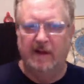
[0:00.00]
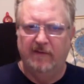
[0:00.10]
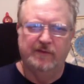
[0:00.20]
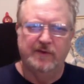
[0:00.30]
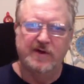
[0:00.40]

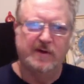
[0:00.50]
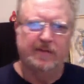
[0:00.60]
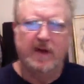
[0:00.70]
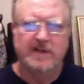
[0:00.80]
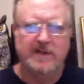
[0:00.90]
evolutionary
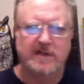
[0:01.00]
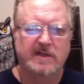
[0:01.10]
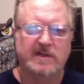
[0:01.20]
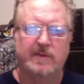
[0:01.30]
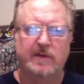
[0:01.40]
process, I
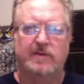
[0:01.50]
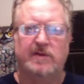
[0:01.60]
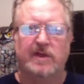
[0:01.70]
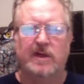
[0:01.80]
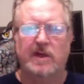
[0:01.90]

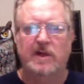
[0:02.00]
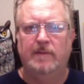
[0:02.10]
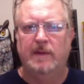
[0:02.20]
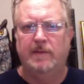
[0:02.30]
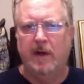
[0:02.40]
suppose.
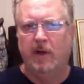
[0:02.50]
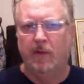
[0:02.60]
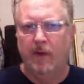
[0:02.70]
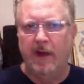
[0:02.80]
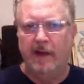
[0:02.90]
But
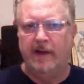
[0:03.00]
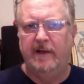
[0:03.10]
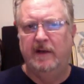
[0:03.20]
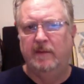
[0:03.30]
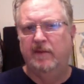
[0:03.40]
Paula White and
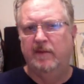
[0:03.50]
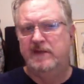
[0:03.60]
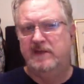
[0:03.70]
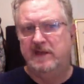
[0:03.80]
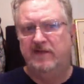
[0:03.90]
a number of
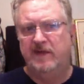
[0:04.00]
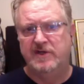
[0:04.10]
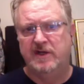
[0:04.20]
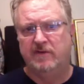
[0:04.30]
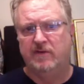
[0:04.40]
these
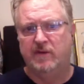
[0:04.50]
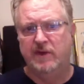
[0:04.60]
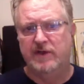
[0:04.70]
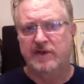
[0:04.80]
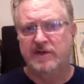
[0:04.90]
evangelical
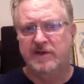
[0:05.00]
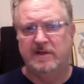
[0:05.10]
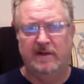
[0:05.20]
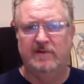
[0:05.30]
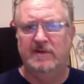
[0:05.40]
Christians,
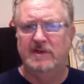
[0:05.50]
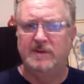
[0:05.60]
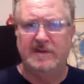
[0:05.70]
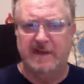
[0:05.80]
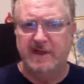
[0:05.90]
they're
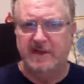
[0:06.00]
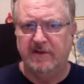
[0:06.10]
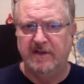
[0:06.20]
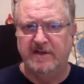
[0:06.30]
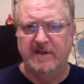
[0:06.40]

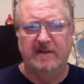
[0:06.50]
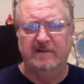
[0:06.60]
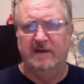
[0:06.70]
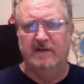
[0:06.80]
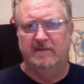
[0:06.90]
dispensationalists.
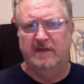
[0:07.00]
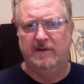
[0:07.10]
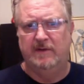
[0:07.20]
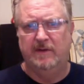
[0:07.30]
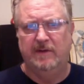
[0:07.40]

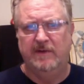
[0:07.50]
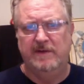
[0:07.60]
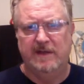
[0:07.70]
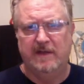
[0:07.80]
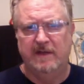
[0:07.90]
They're
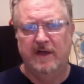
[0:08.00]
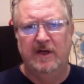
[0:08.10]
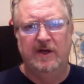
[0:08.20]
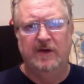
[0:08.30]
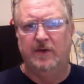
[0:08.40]
into the
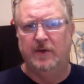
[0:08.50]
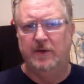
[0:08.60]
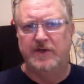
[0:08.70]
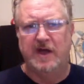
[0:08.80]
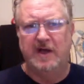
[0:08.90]
whole
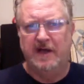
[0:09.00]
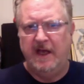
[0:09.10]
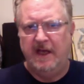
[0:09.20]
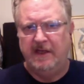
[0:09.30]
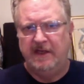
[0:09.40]
John
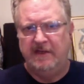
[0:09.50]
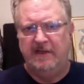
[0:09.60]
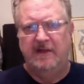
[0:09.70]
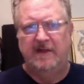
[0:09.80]
Hagee,